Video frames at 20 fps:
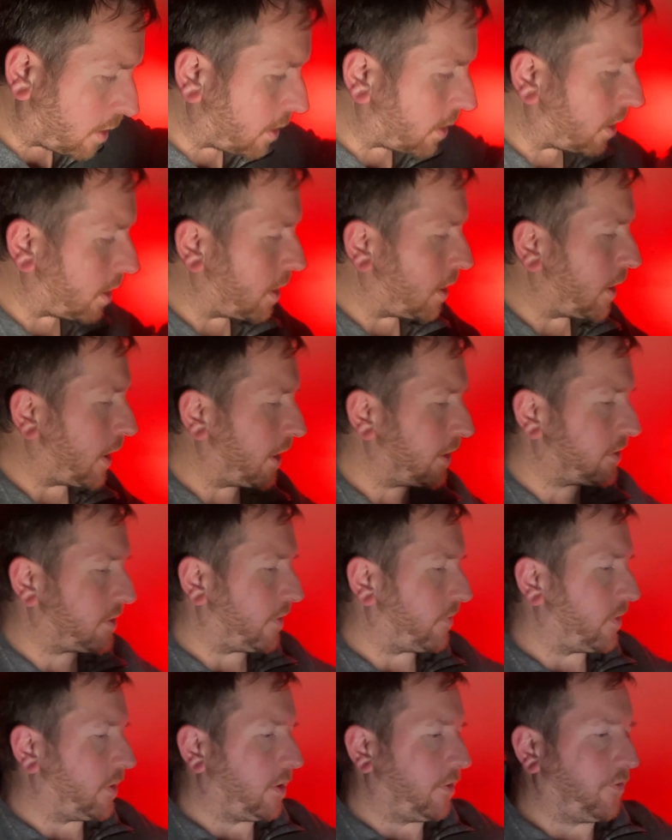
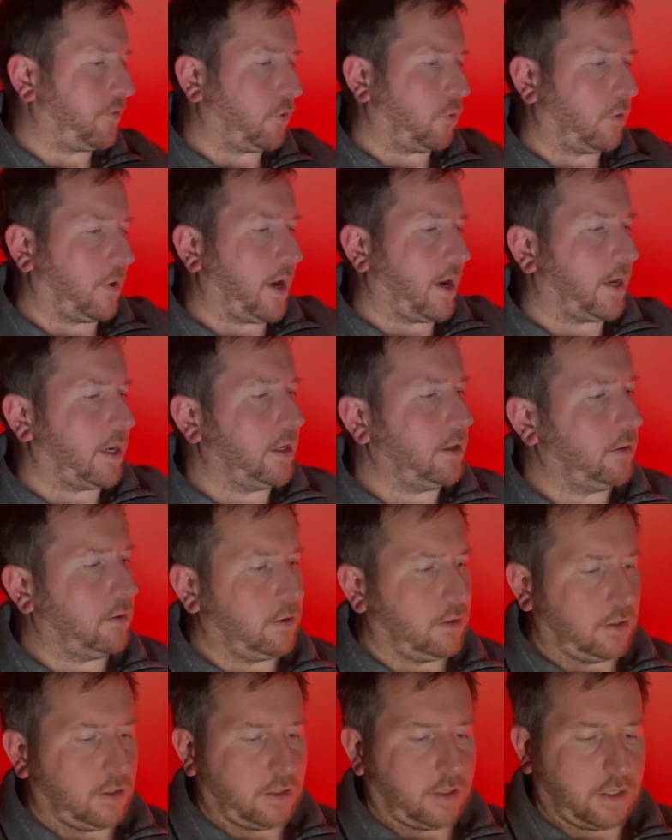A7R4A
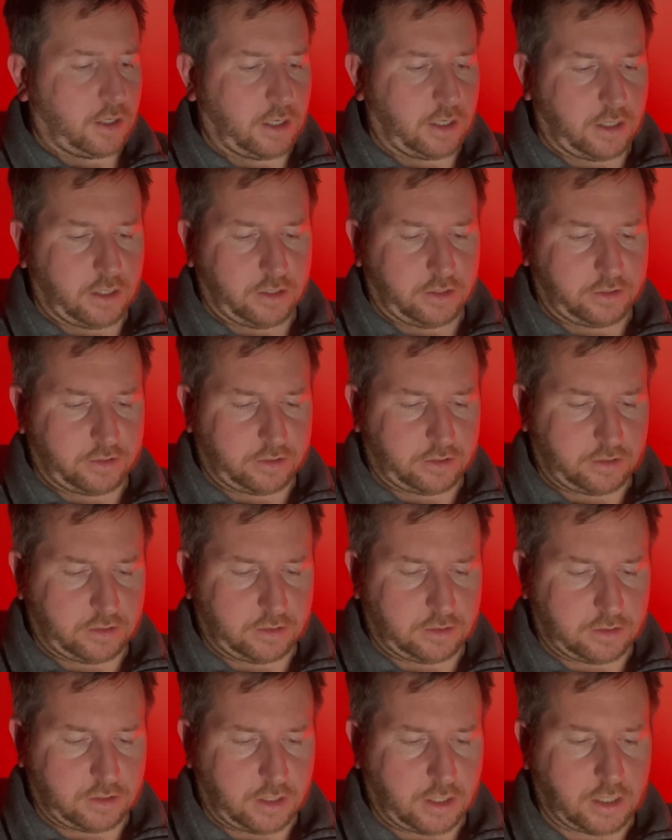
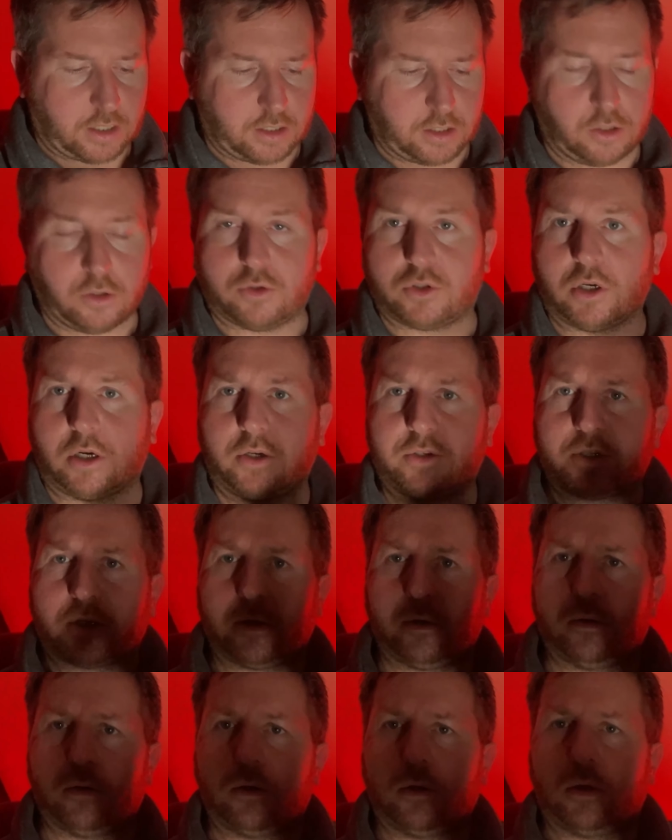is, and a new charger
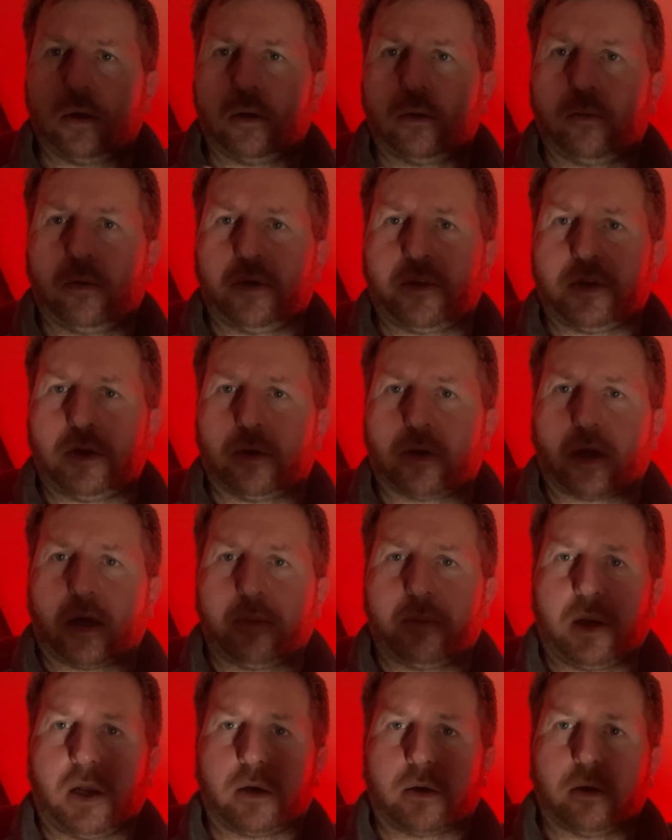with a UK
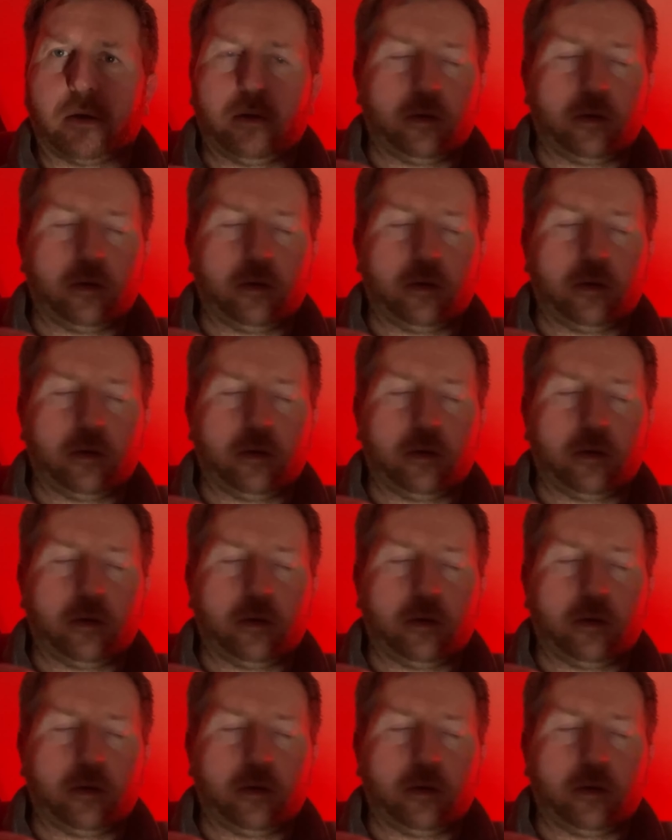plug,